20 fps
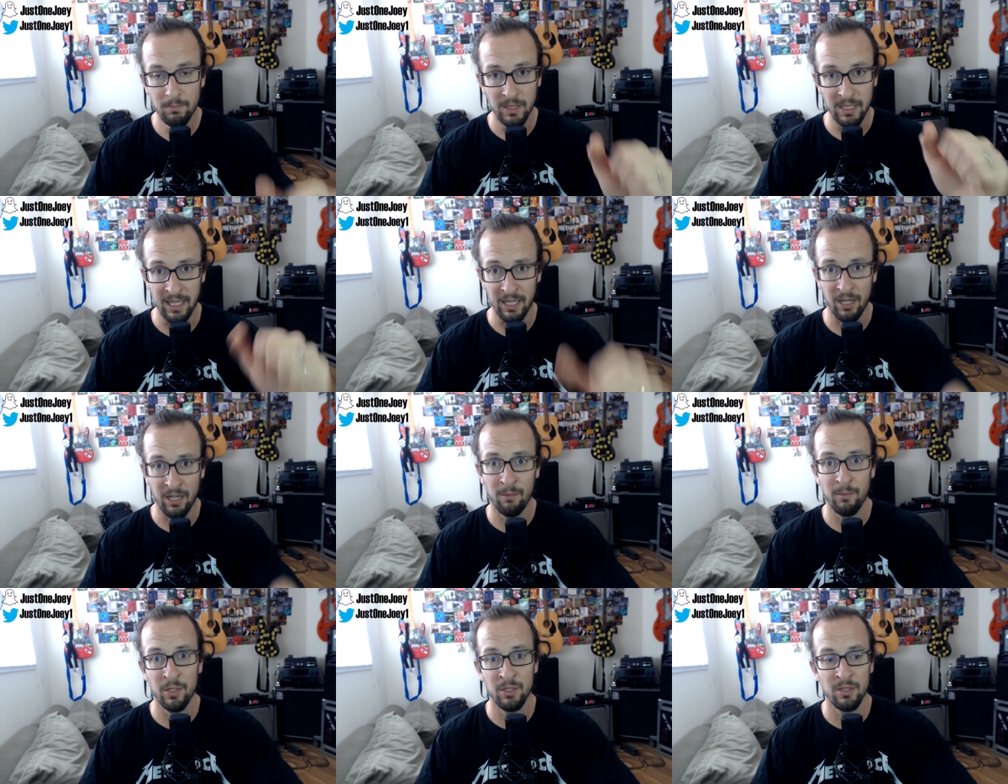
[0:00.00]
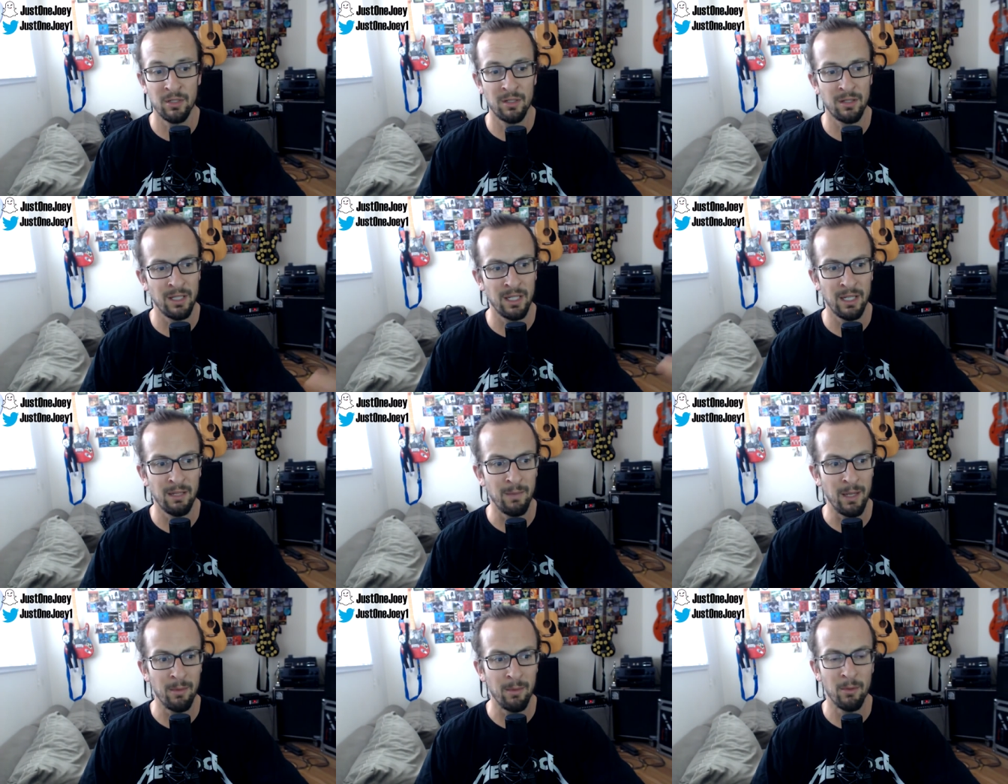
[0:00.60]
Get on
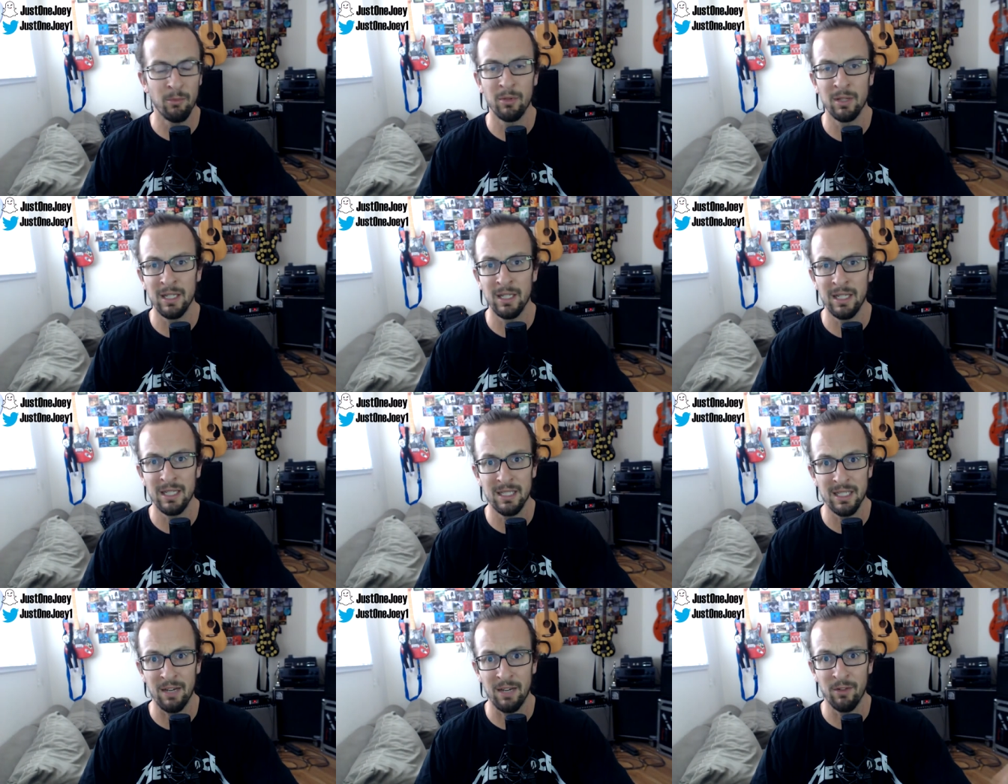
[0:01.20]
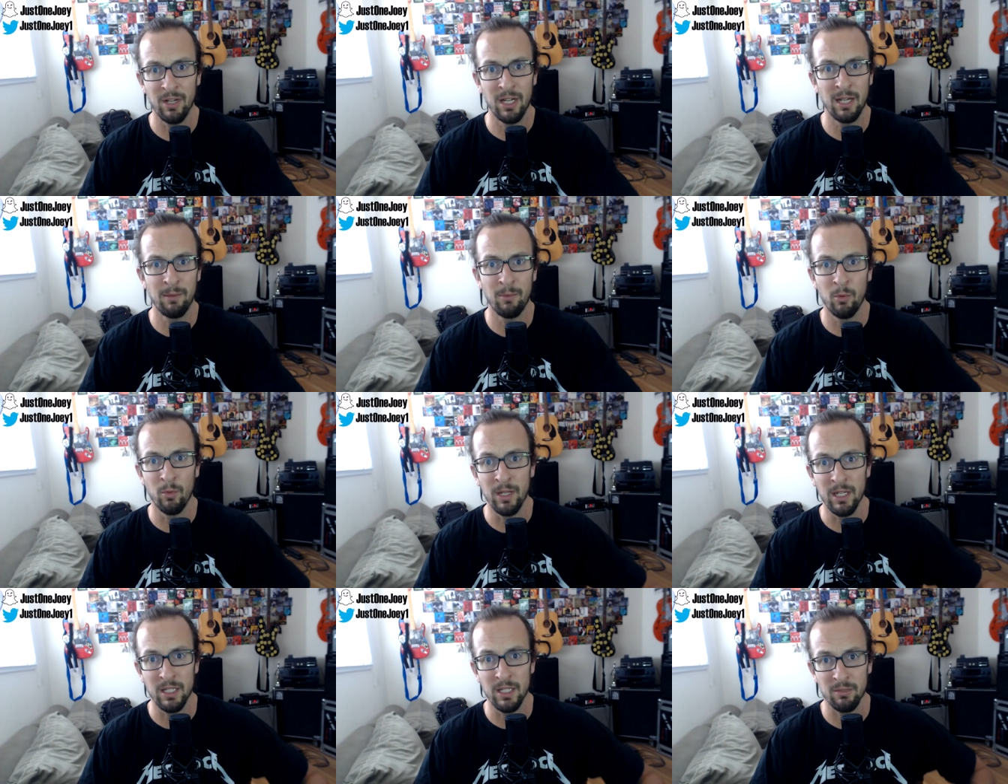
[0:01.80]
Musical.ly, maybe release every
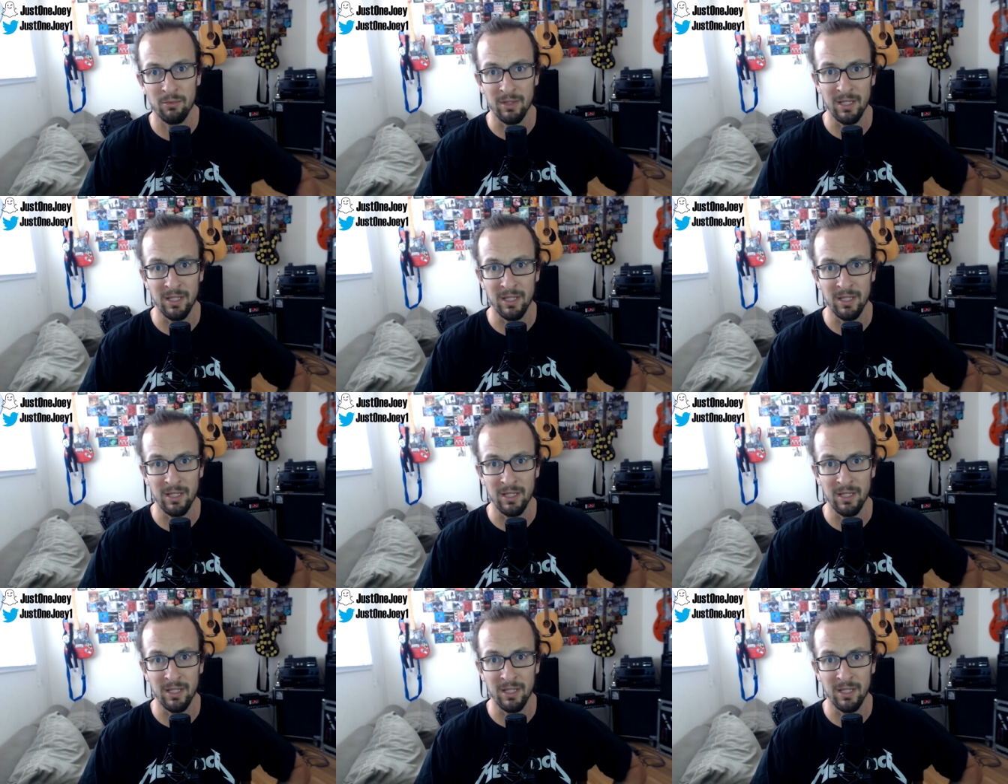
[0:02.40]
couple weeks,